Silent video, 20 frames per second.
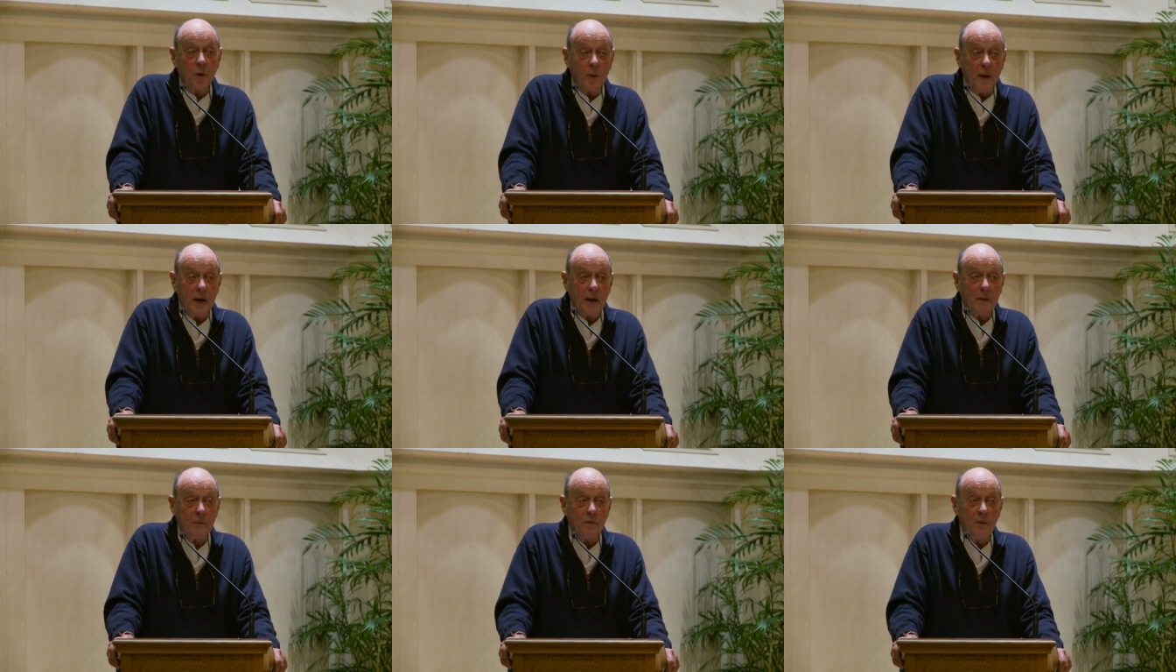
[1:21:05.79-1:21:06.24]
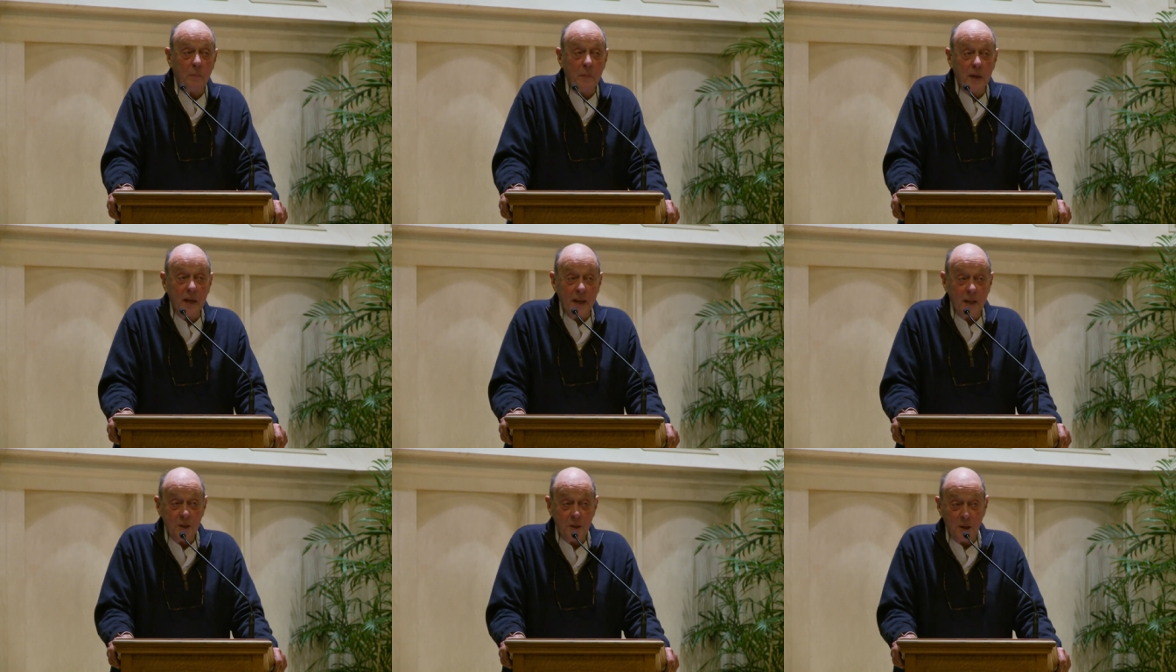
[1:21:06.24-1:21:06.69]
credit for
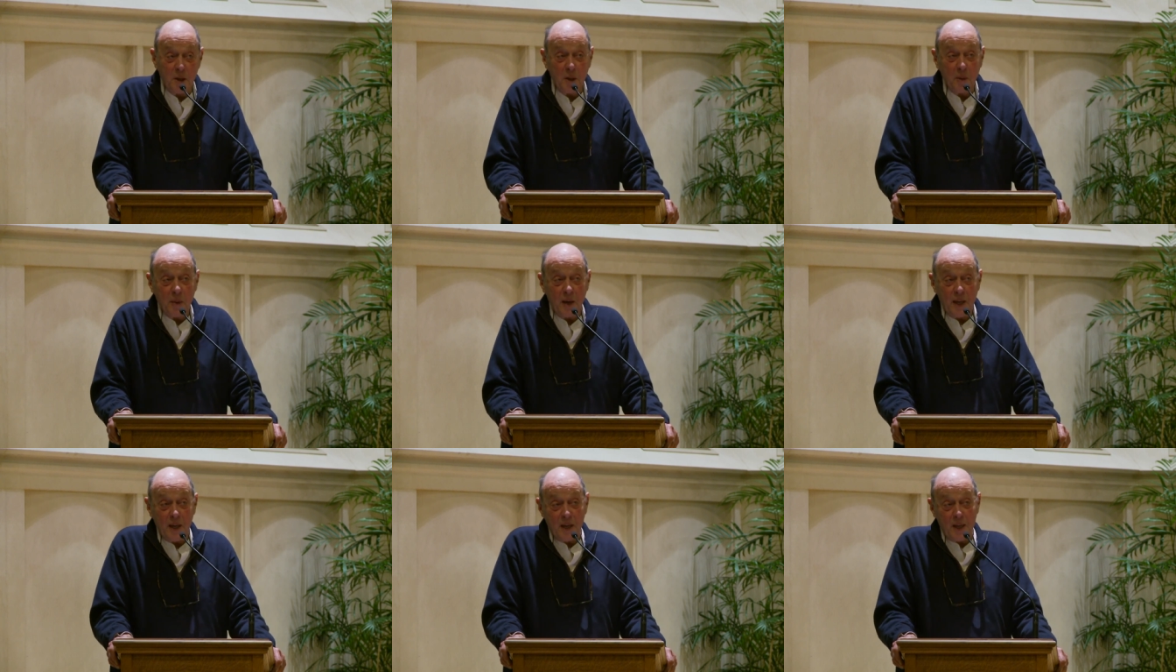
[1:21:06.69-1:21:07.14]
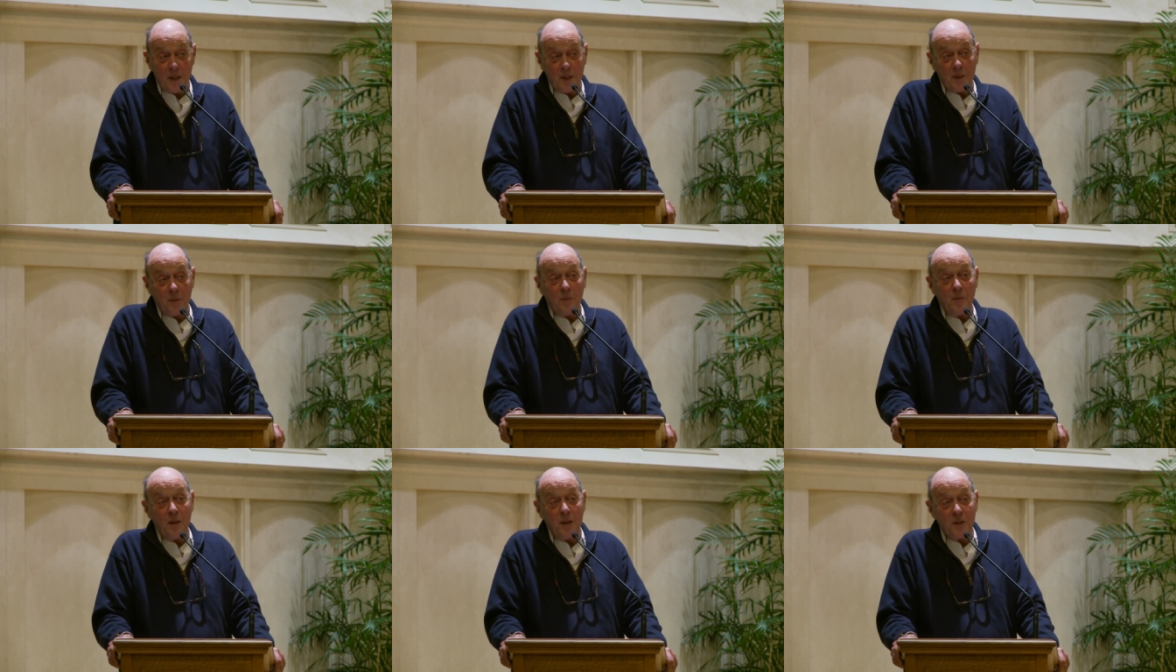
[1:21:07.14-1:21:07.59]
being as integrated as
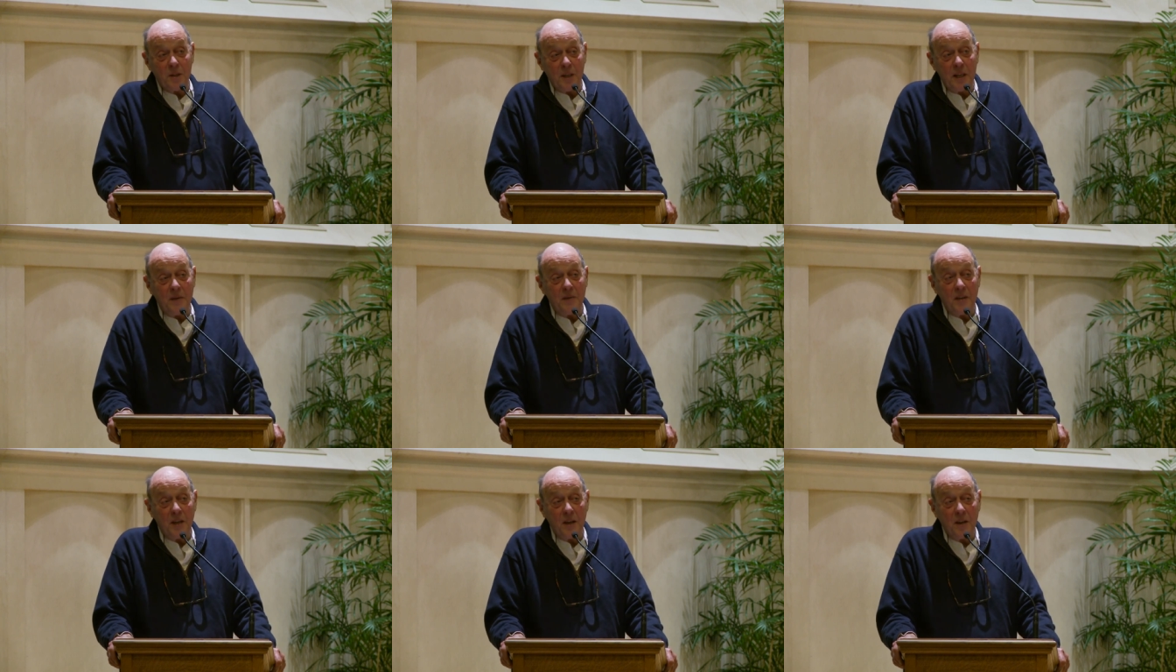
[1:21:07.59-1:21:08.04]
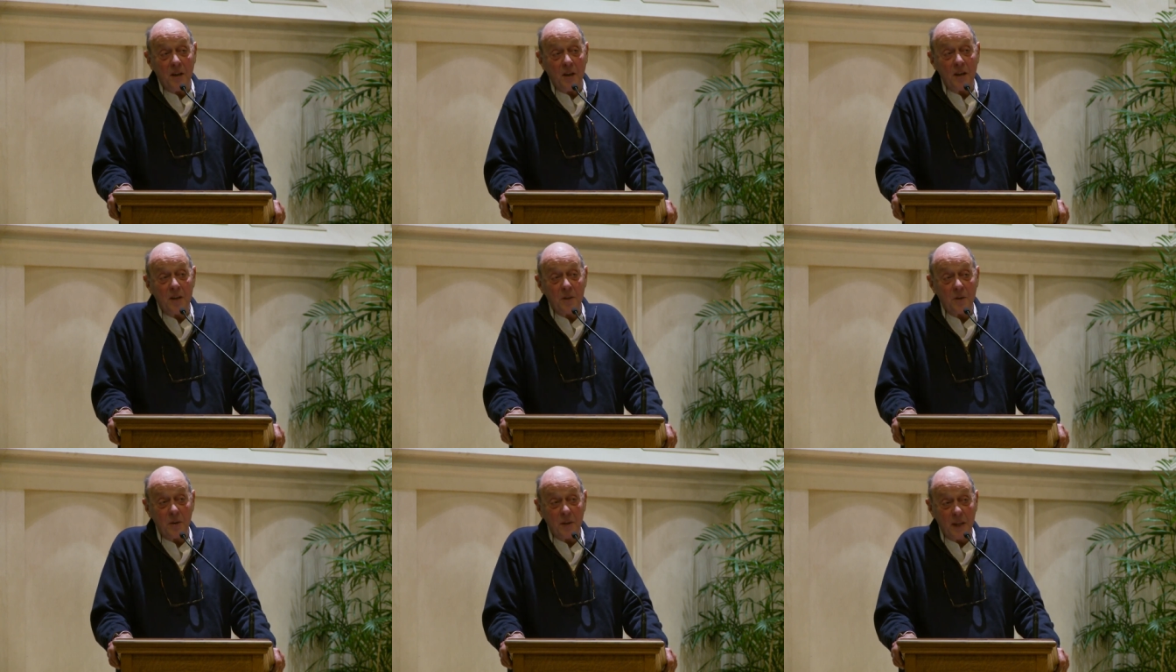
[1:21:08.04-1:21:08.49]
it was even in the
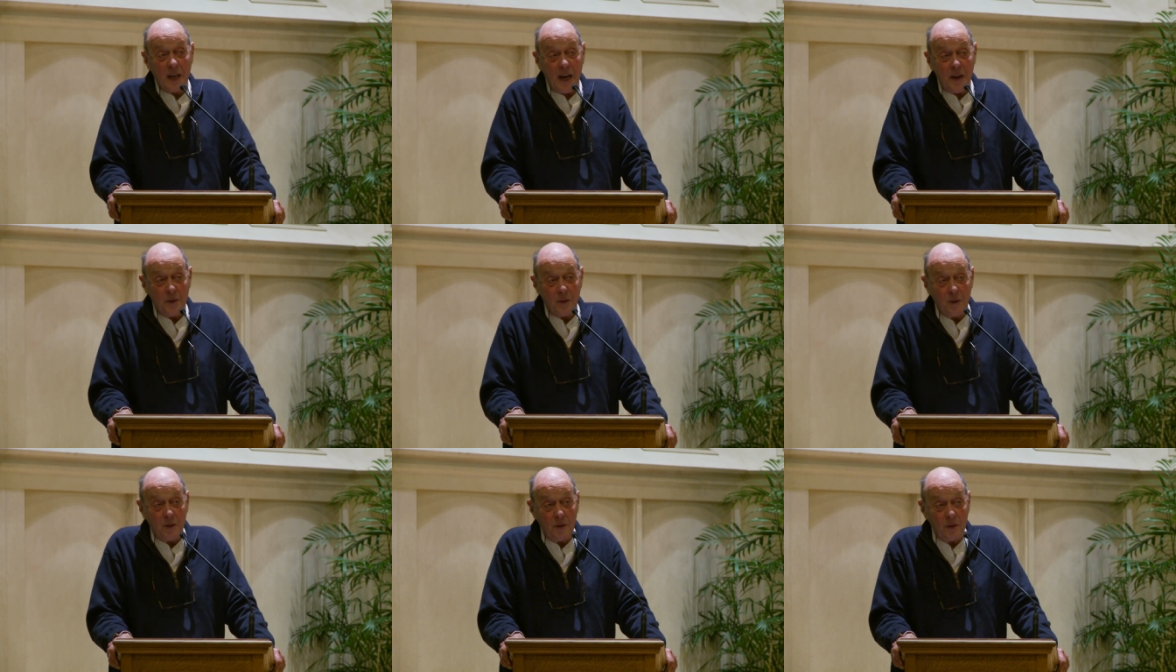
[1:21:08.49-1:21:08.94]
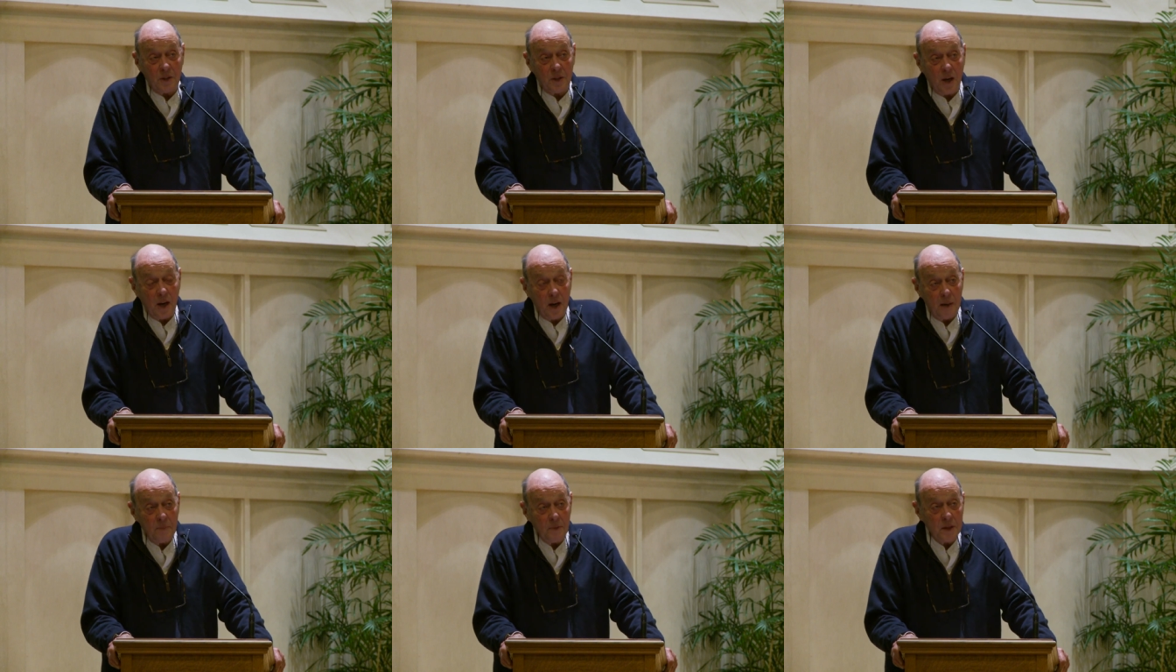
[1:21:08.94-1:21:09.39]
hunter-gatherer
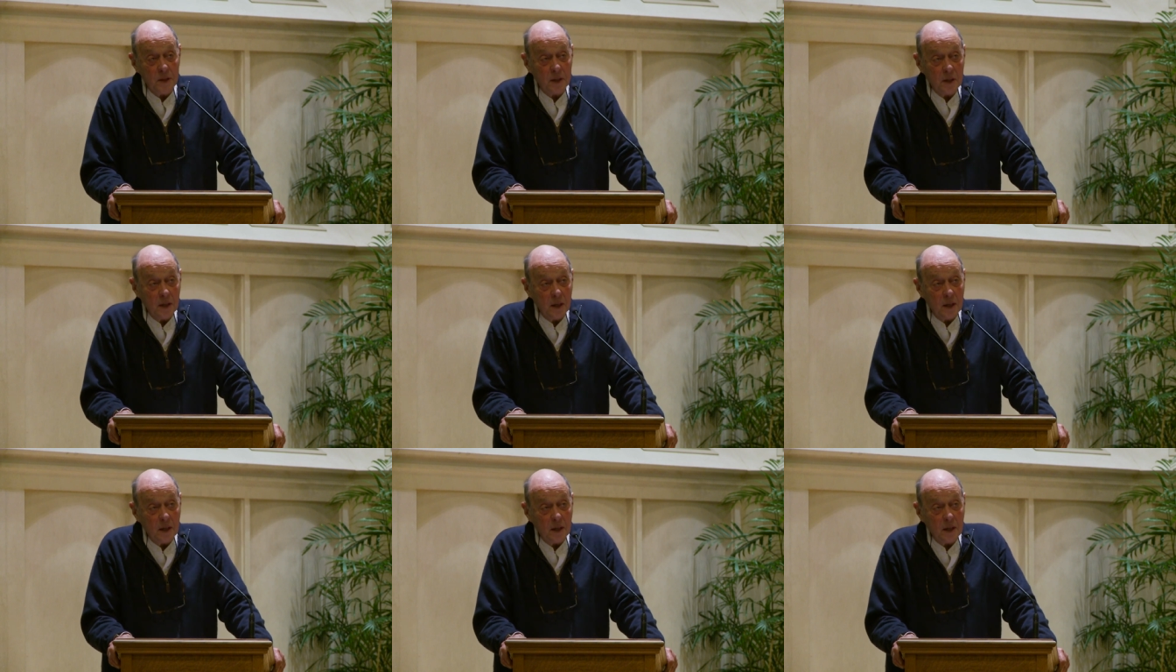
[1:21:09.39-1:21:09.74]
times.